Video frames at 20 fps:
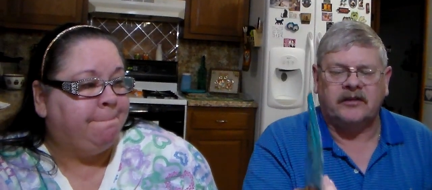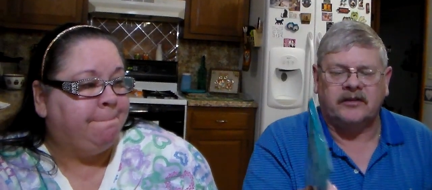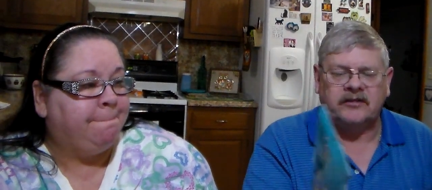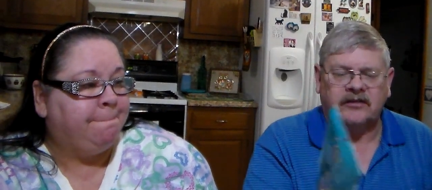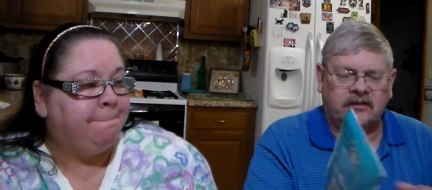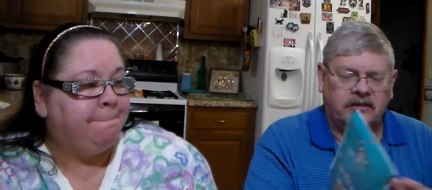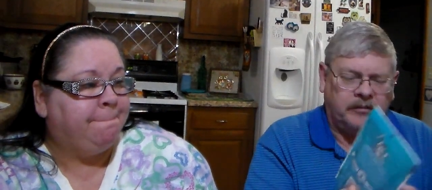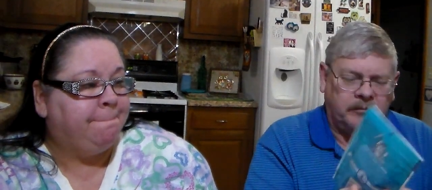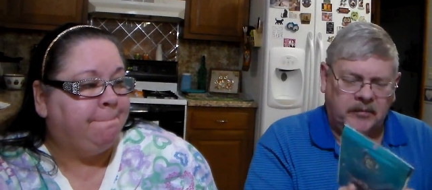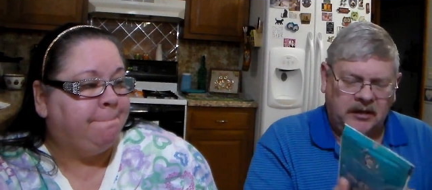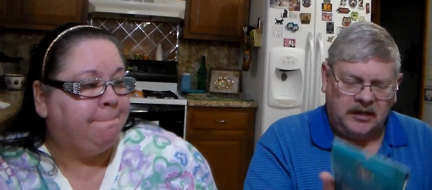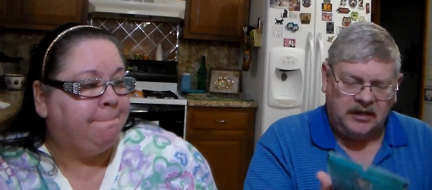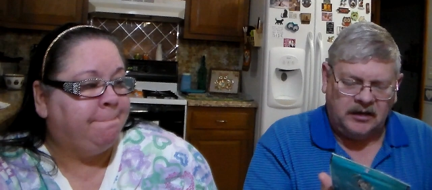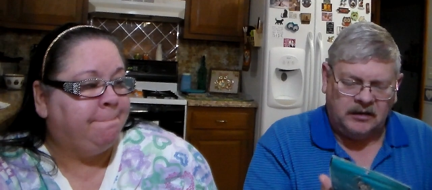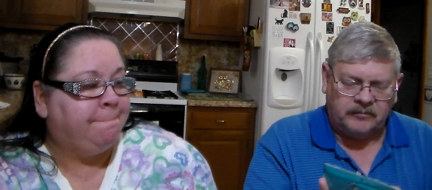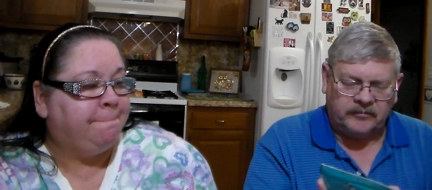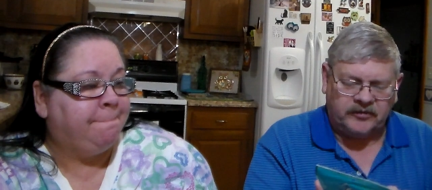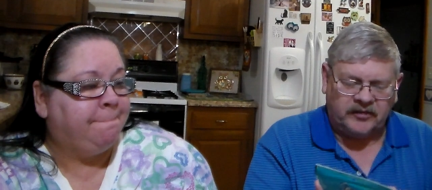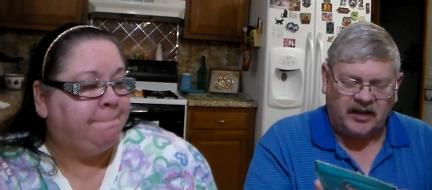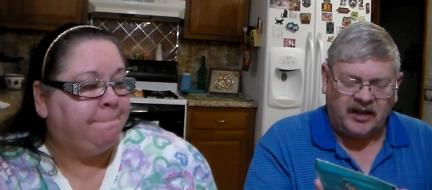Speaker 1: This is the
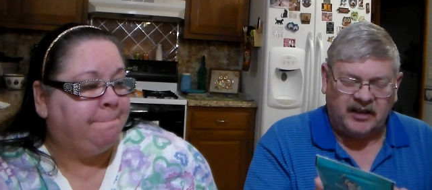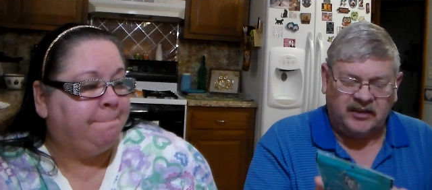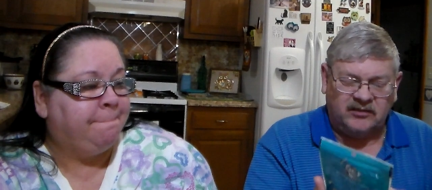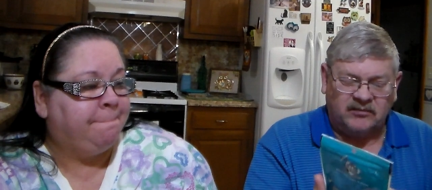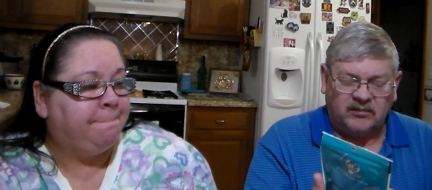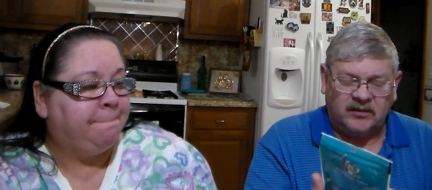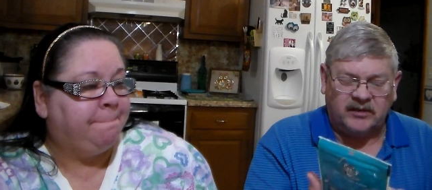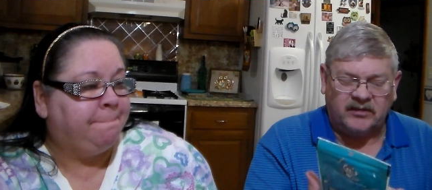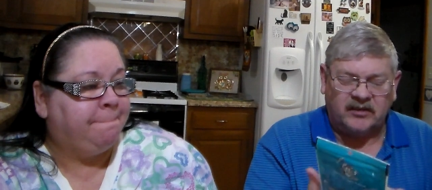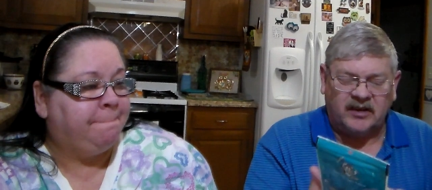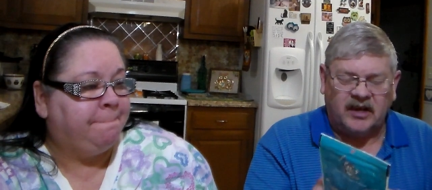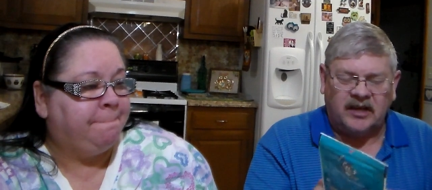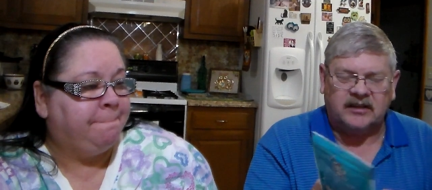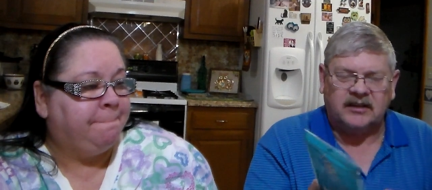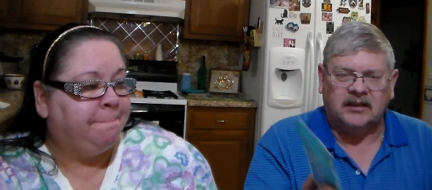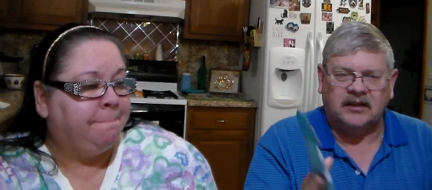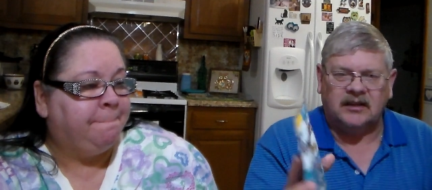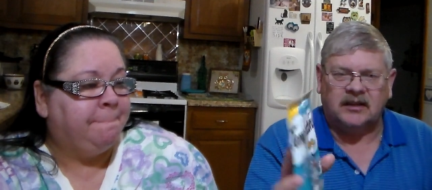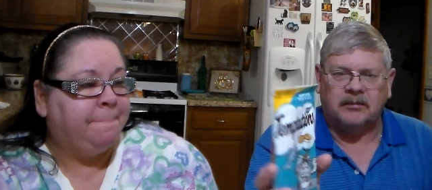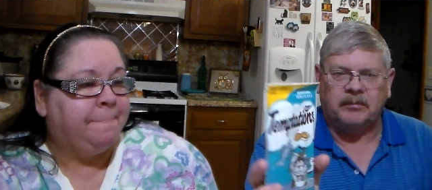medium-sized ones,
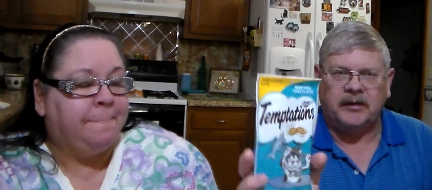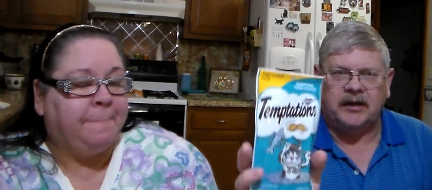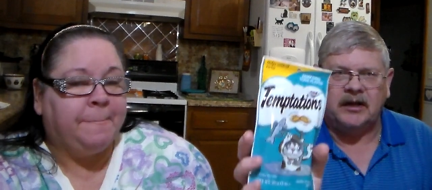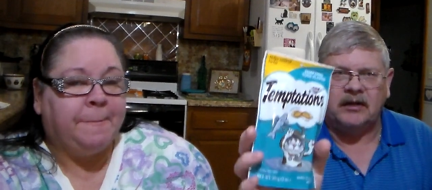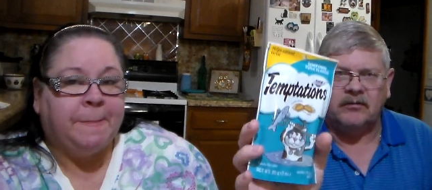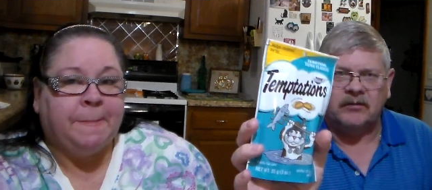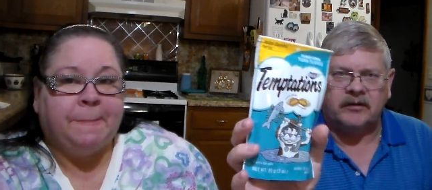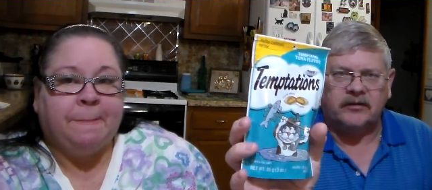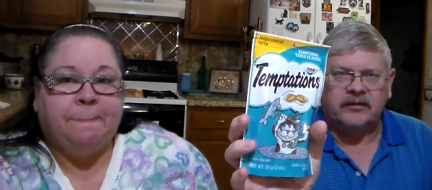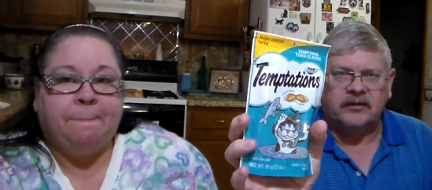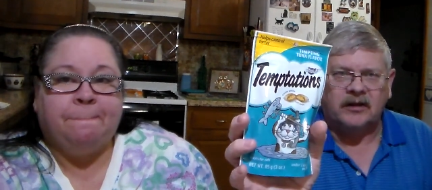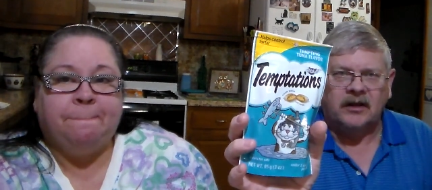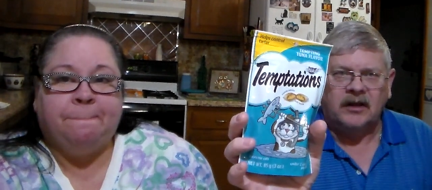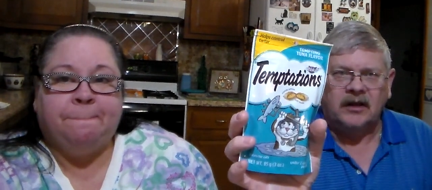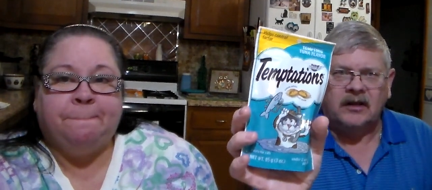not the little bitty ones.